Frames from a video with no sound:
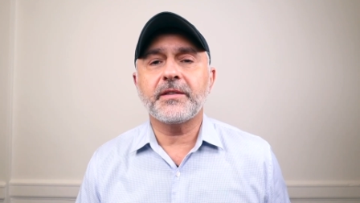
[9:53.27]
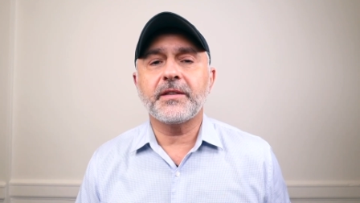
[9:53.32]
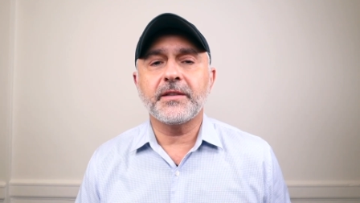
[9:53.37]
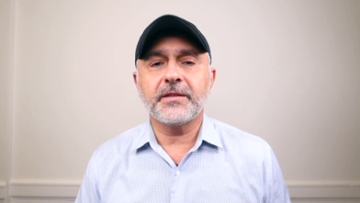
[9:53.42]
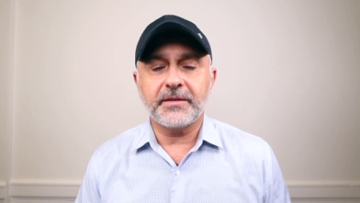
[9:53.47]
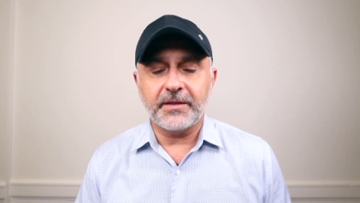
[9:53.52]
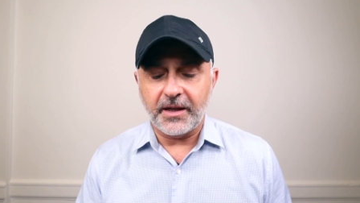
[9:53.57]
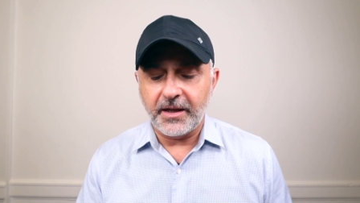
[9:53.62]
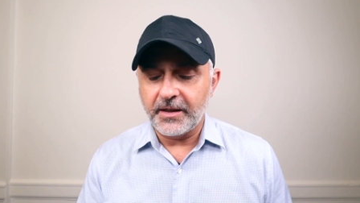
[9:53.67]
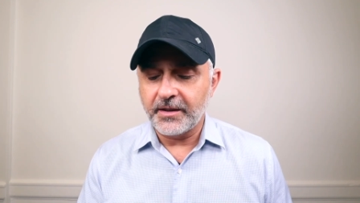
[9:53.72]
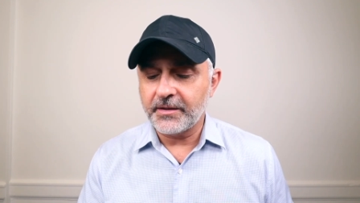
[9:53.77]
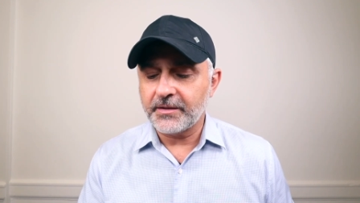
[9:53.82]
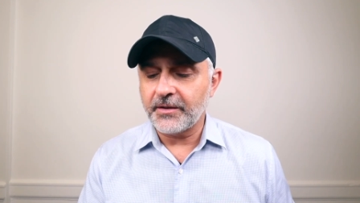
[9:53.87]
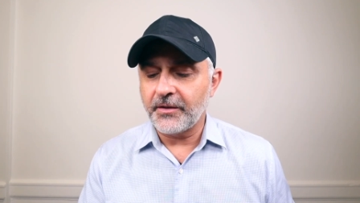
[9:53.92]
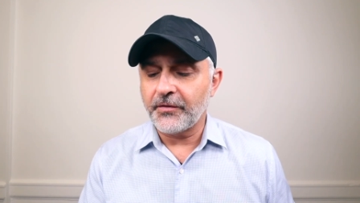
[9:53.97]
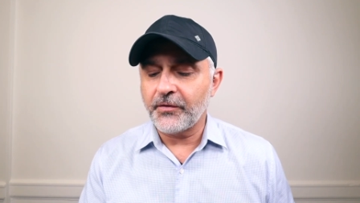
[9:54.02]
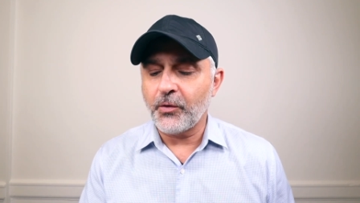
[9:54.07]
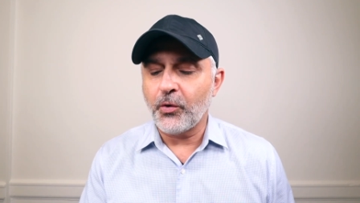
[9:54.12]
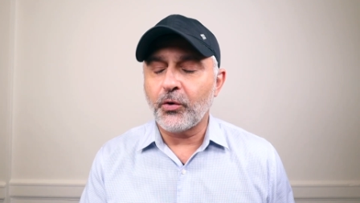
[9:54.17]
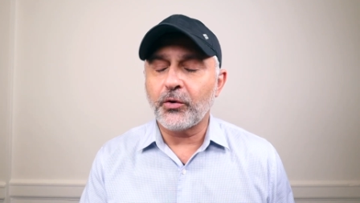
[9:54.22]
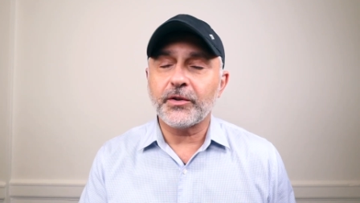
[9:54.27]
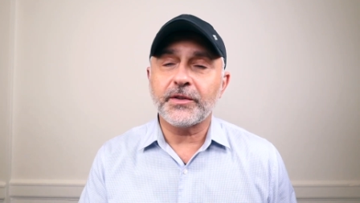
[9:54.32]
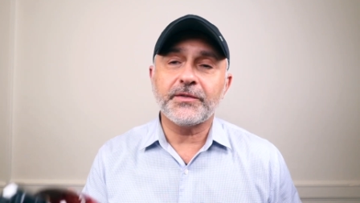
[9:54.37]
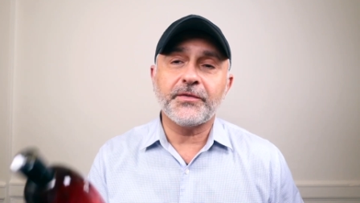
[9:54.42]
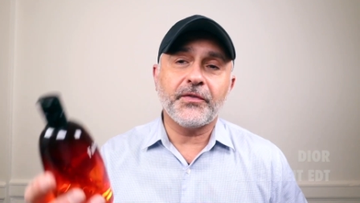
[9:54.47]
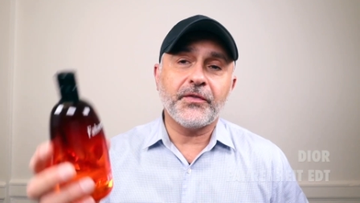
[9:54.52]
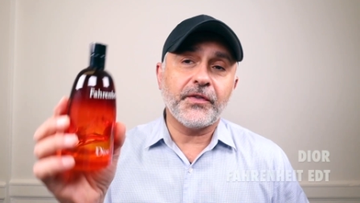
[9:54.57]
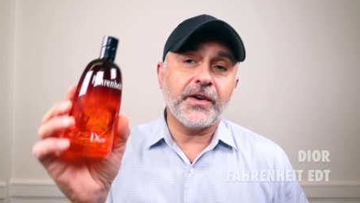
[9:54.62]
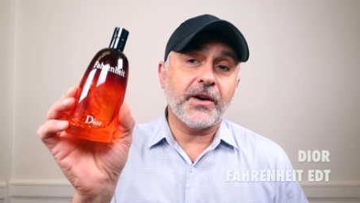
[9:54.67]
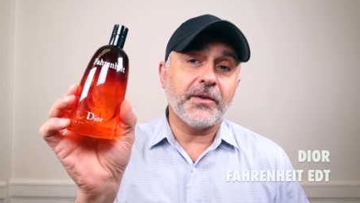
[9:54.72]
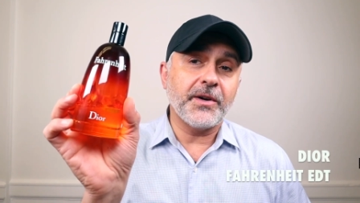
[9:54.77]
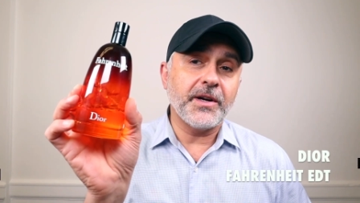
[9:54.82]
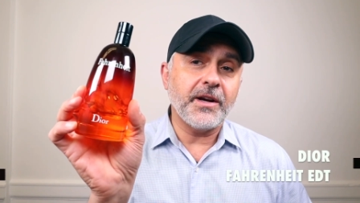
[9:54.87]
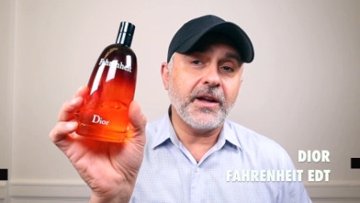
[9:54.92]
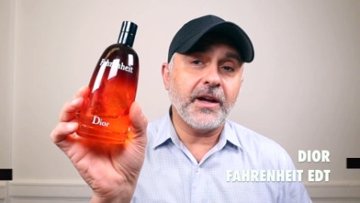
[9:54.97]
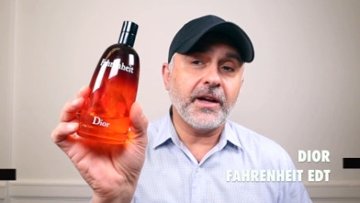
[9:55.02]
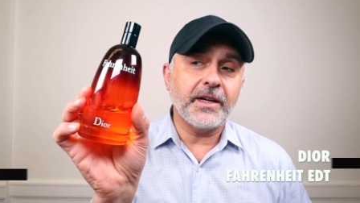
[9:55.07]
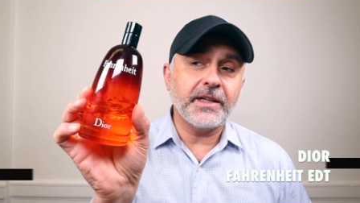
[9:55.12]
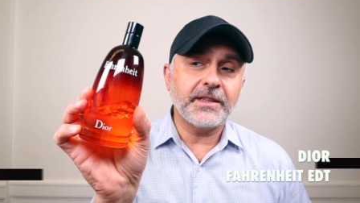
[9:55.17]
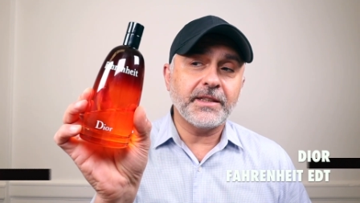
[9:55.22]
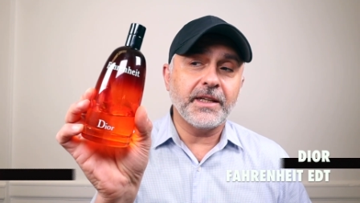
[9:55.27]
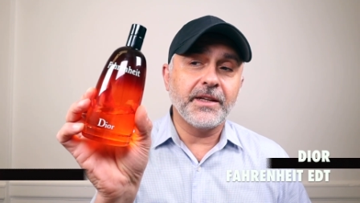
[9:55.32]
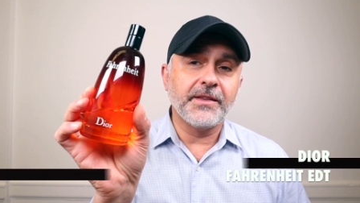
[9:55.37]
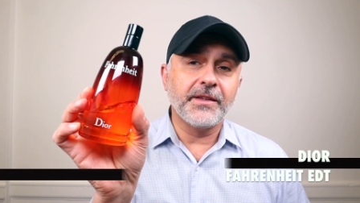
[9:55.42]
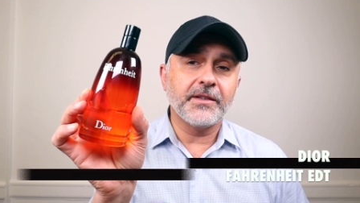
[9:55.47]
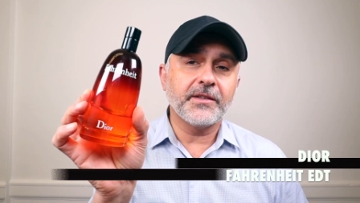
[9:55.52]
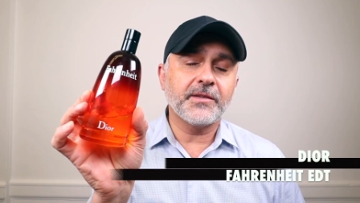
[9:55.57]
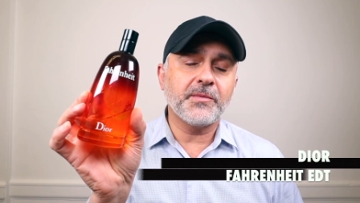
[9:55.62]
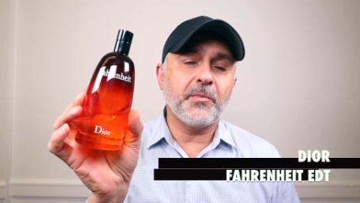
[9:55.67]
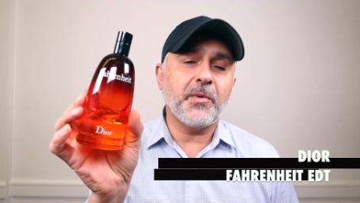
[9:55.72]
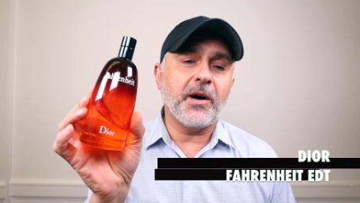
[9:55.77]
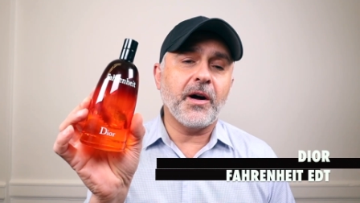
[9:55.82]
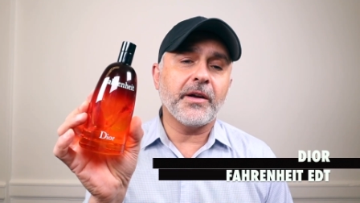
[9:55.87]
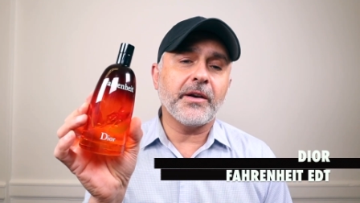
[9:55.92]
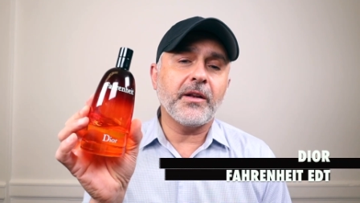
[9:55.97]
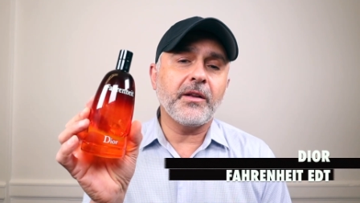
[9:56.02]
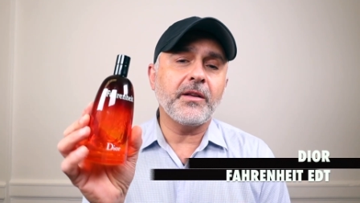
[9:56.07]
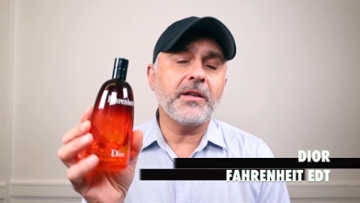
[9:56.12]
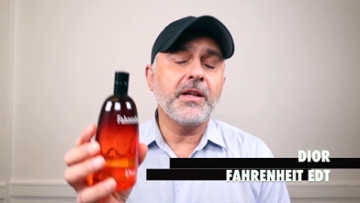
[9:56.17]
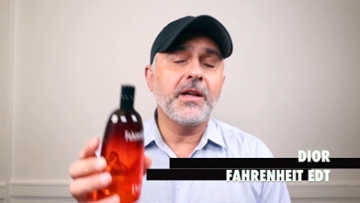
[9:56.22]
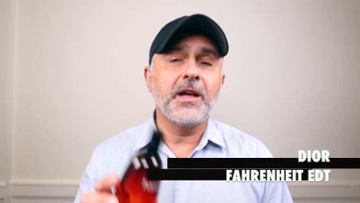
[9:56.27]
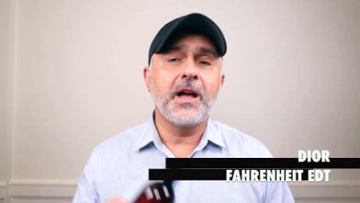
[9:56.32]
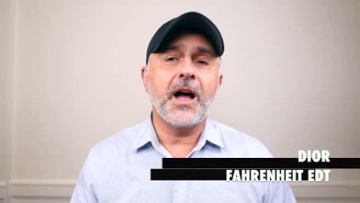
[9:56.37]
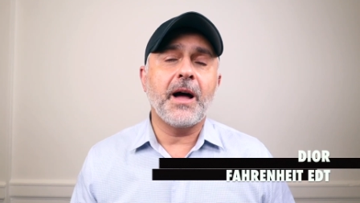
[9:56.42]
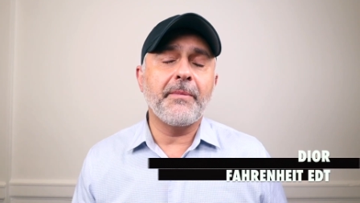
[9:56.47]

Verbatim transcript: This is, of course, Fahrenheit in this bottle.